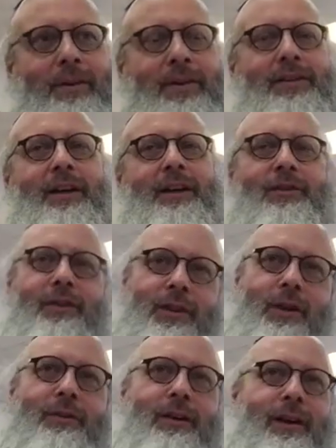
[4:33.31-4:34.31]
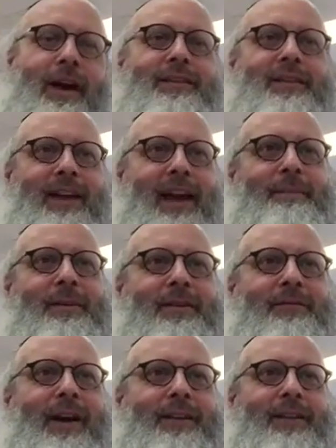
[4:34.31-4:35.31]
Just that you should know that God's unhappy with the
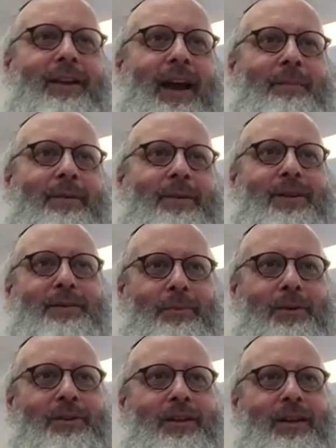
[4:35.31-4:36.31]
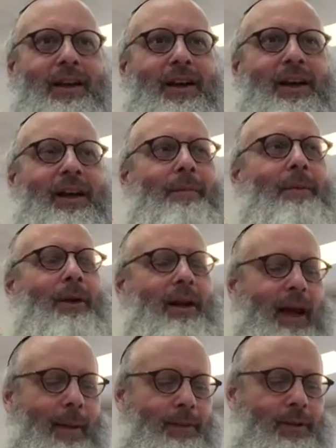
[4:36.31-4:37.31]
fact that it happened to this person. But when it
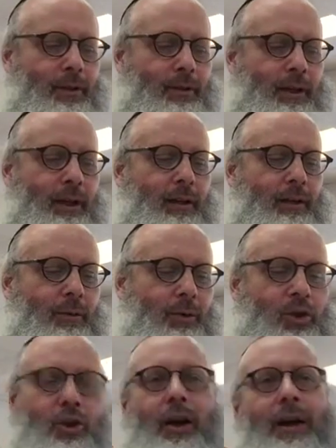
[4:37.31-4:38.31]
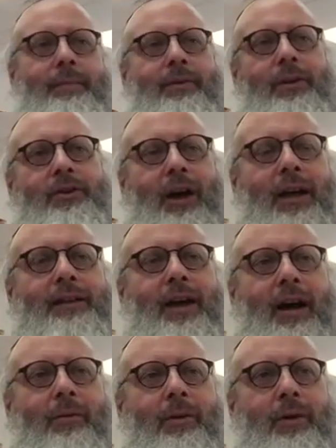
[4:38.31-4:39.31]
comes to the Rishonim of the
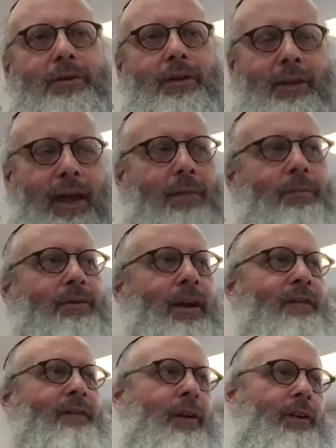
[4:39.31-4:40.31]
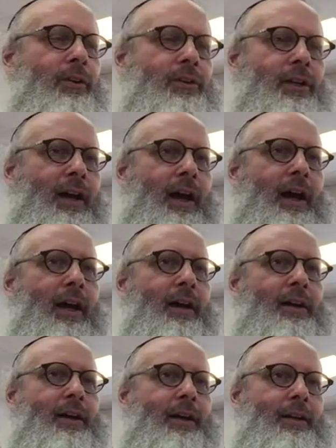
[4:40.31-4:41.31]
Gentile world, so then if they fill their sa'ah,
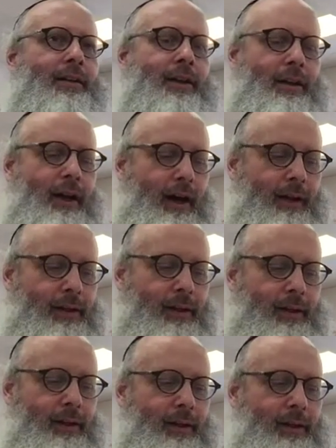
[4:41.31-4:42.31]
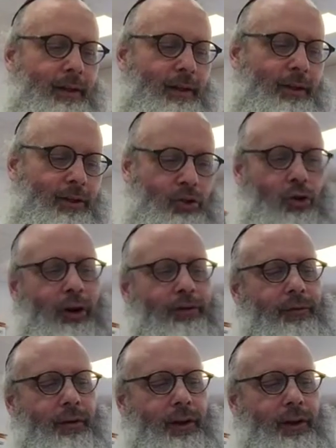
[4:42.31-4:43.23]
then God is joyful.